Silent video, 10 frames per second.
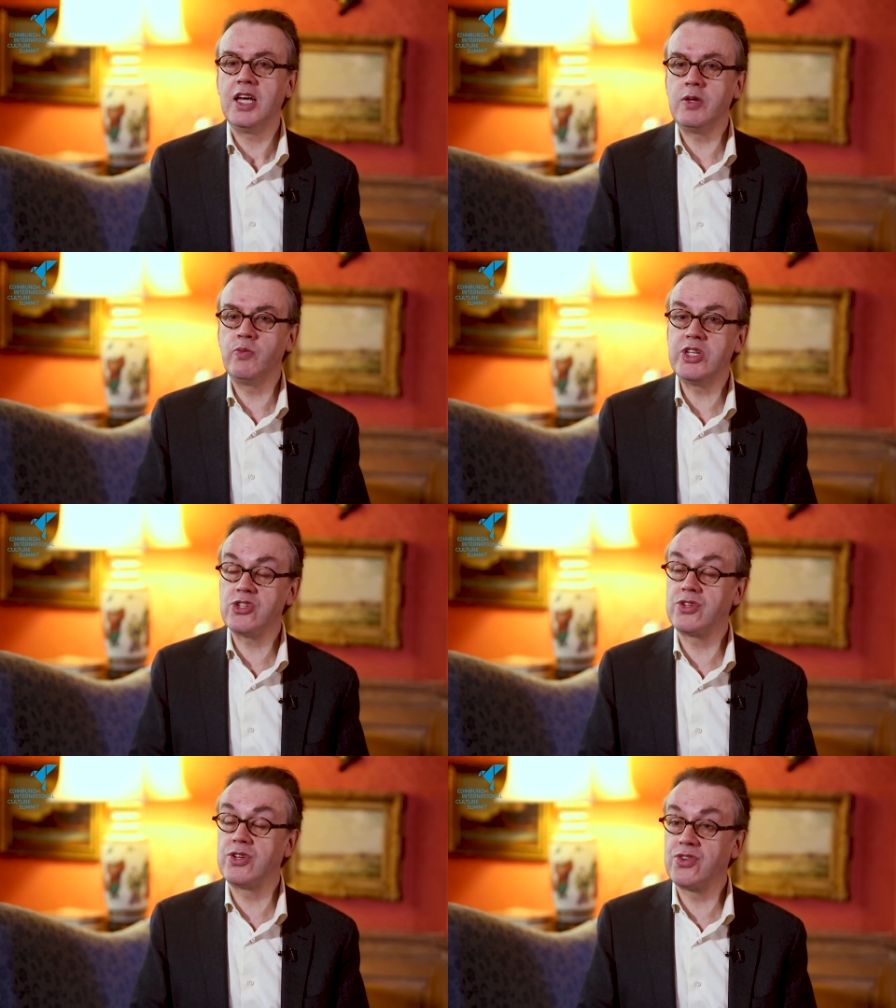in
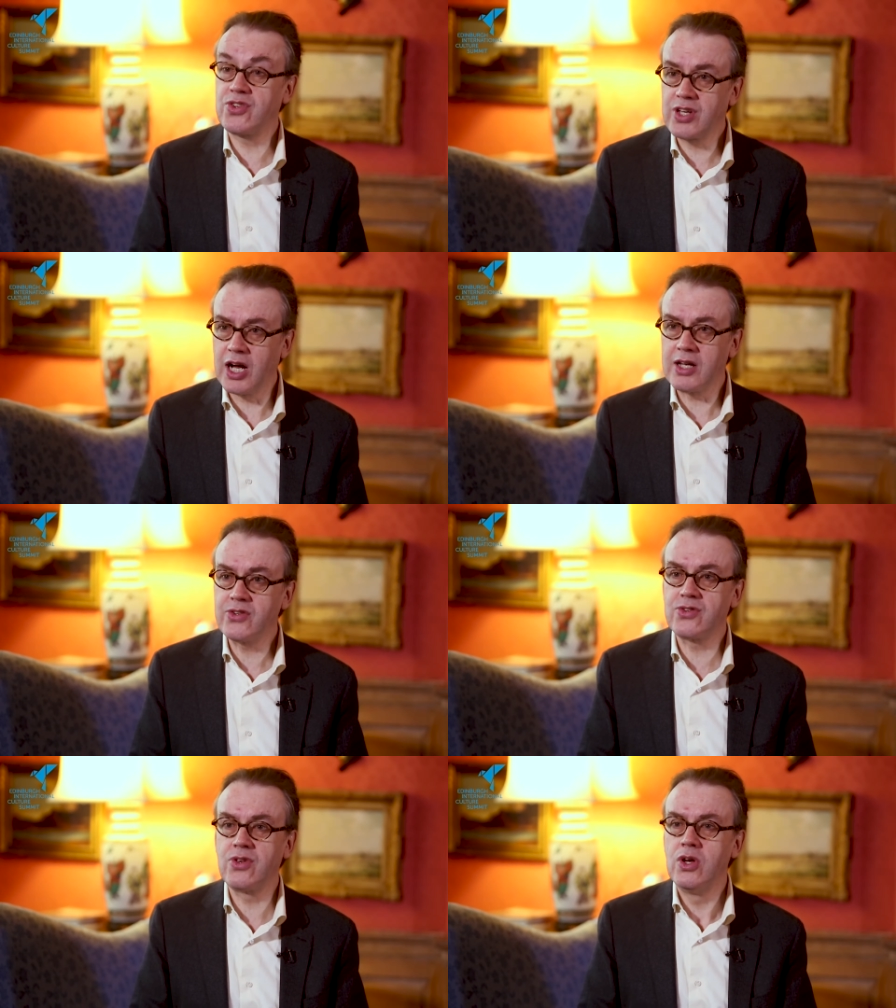which to
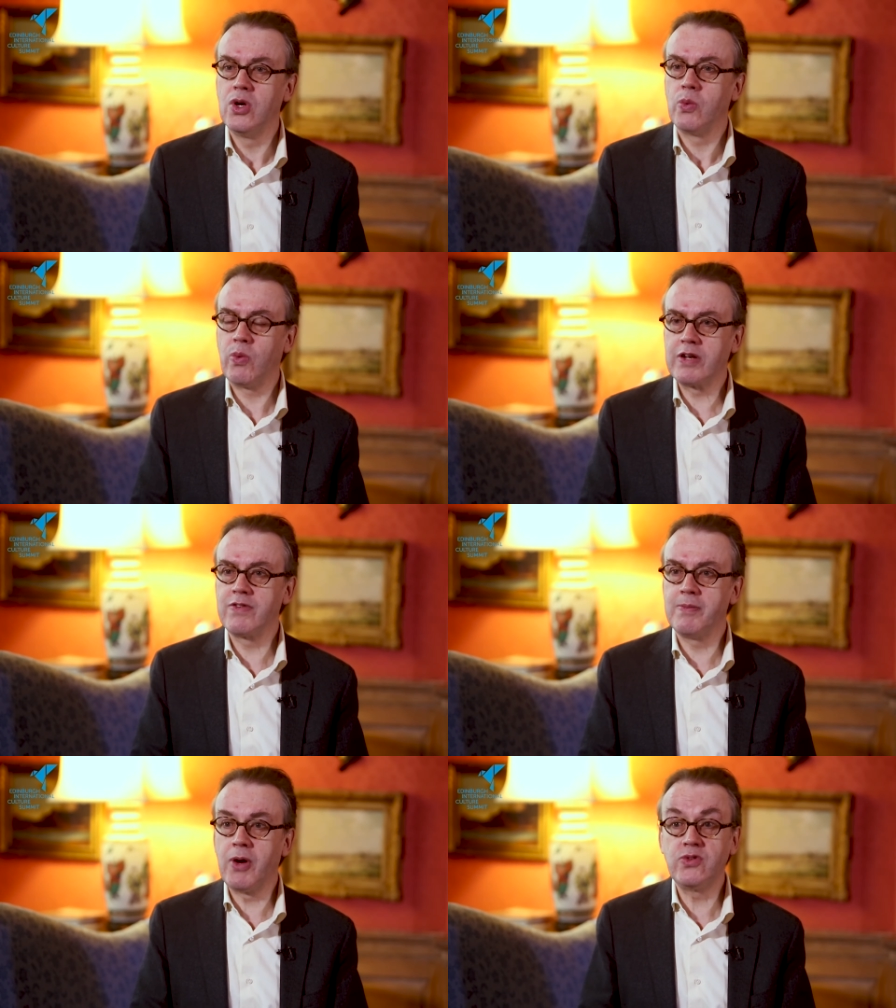discuss one
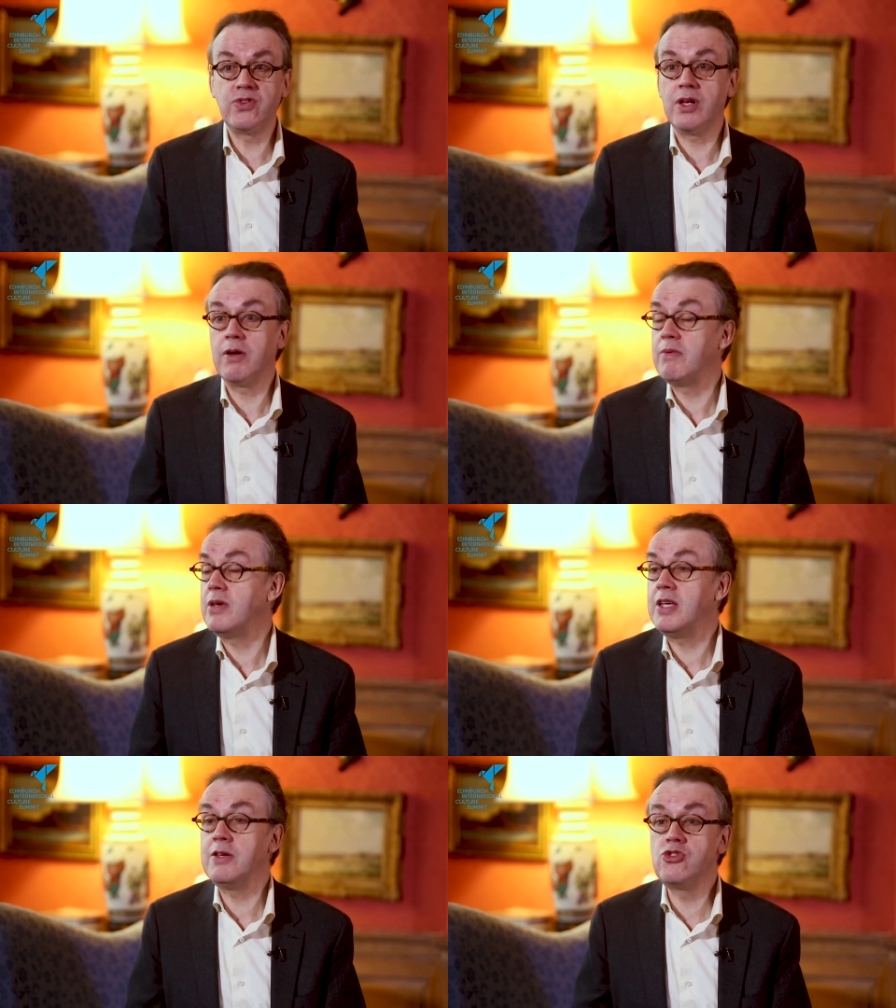of the most
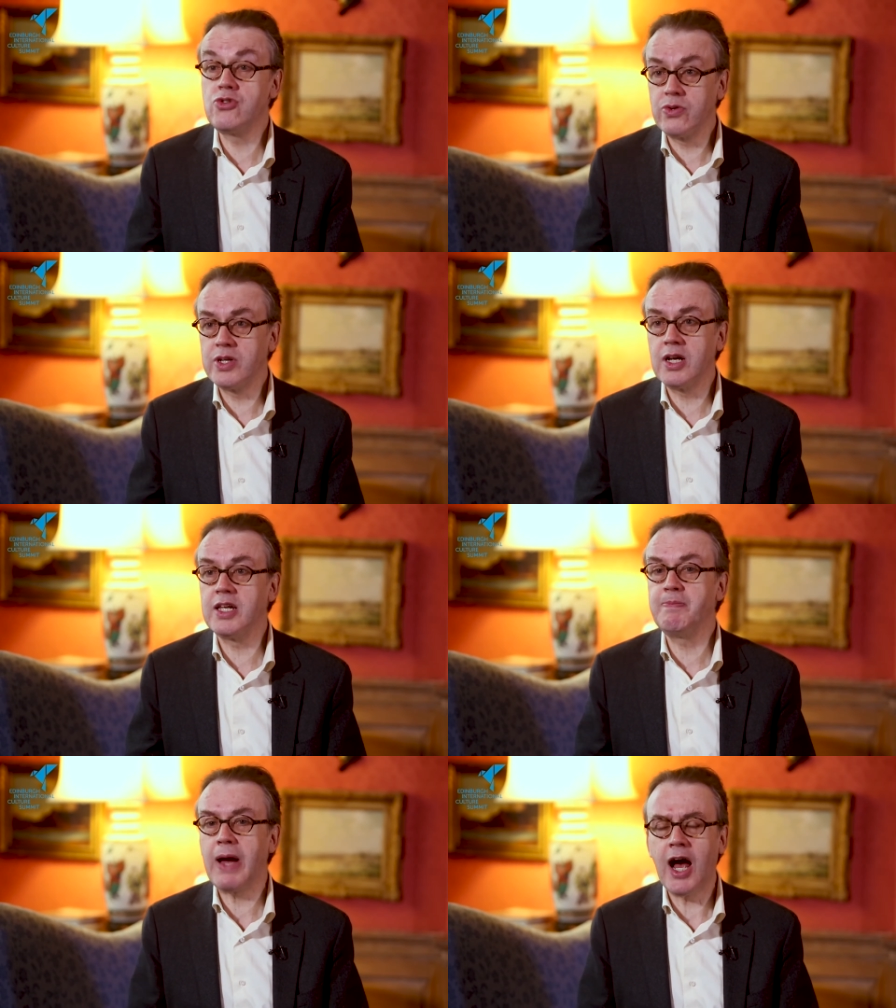
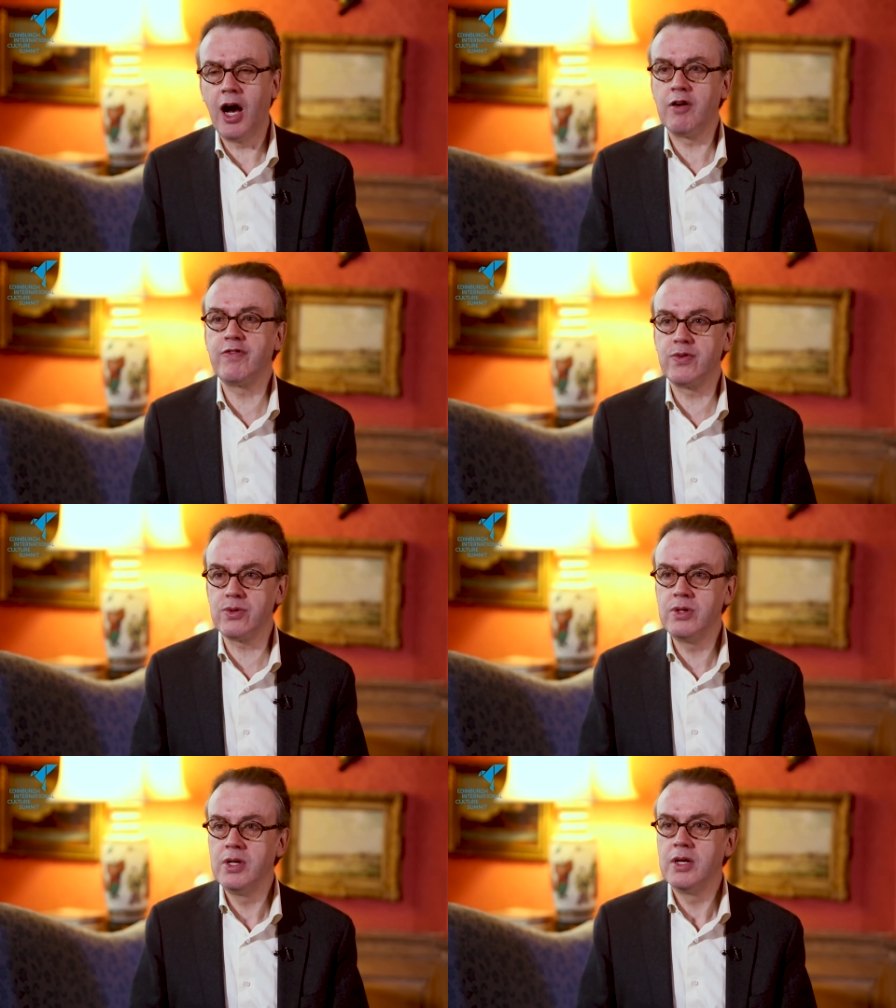enduringly
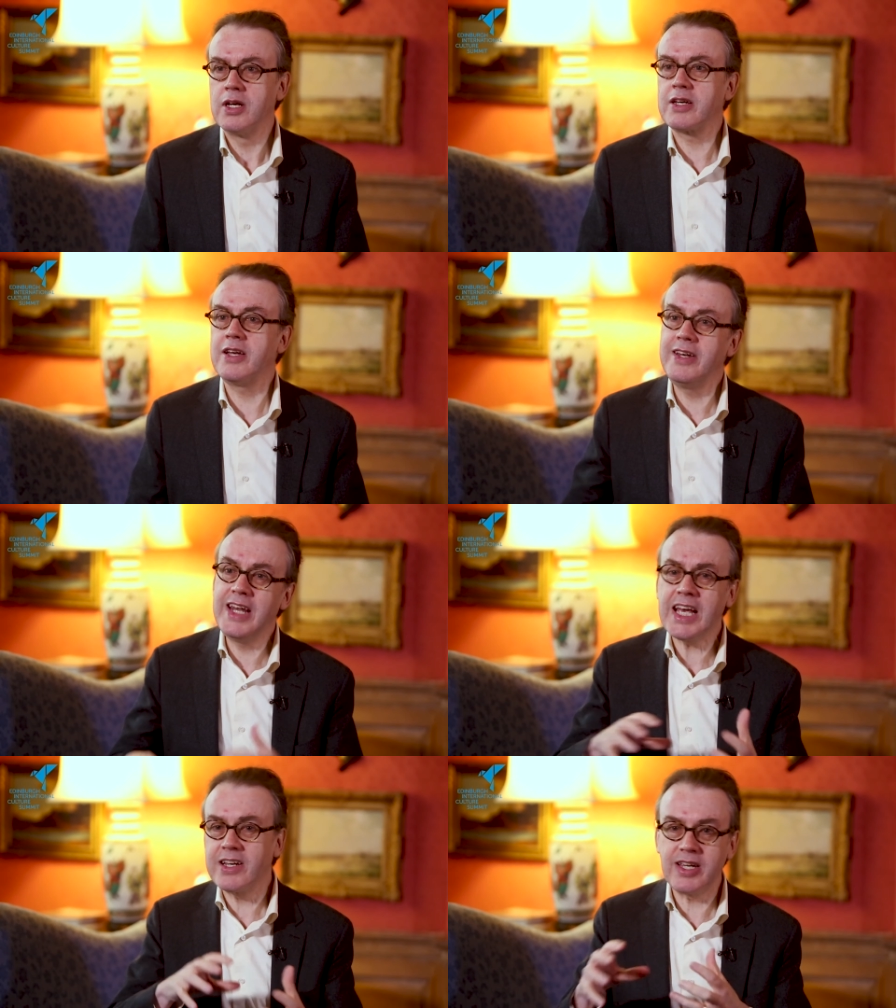powerful
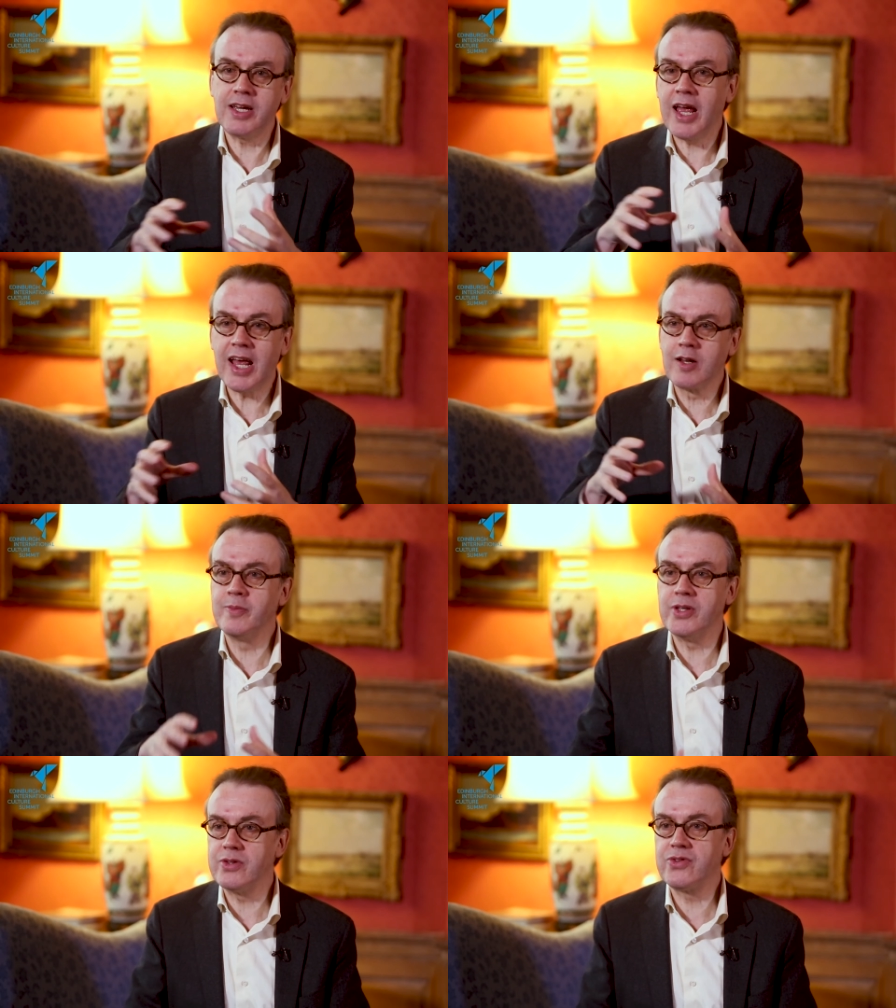connecting
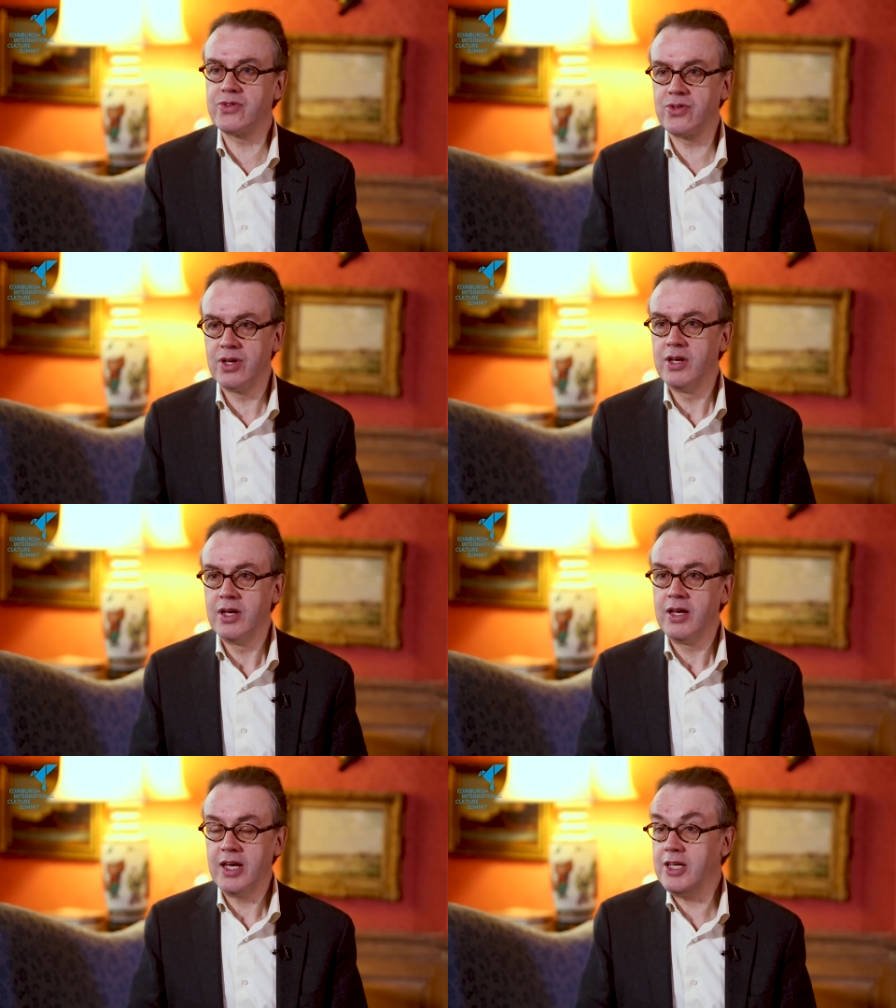elements
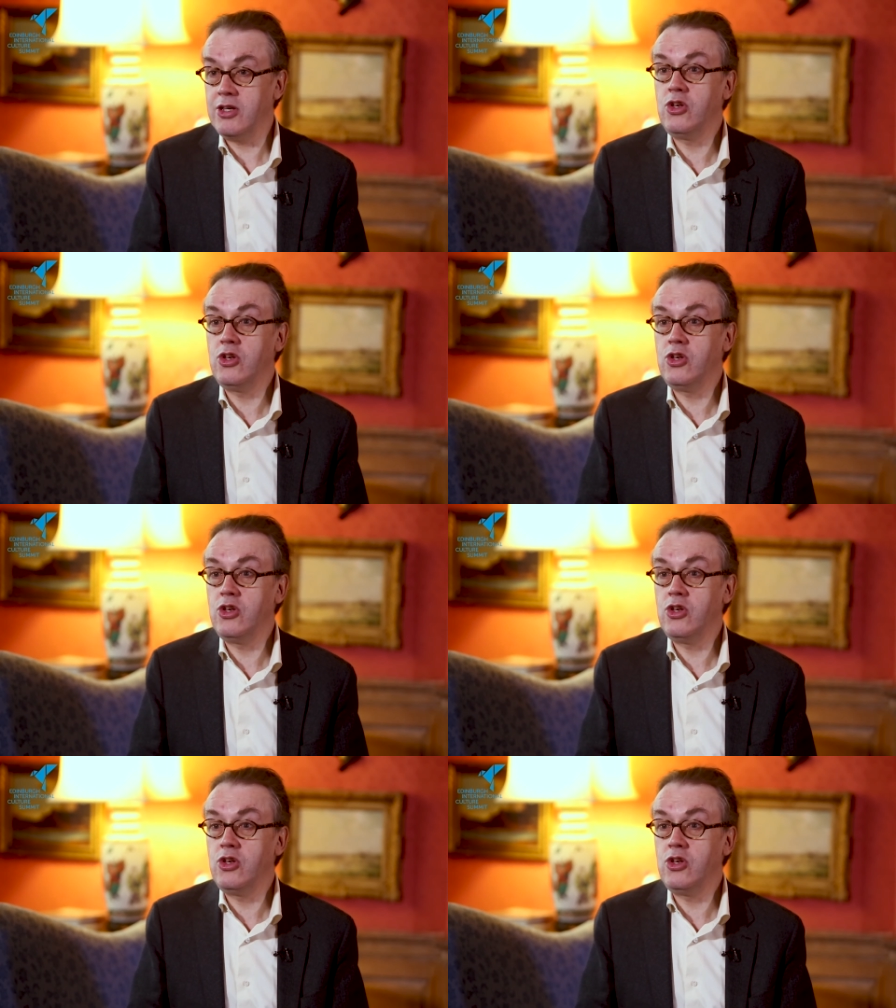in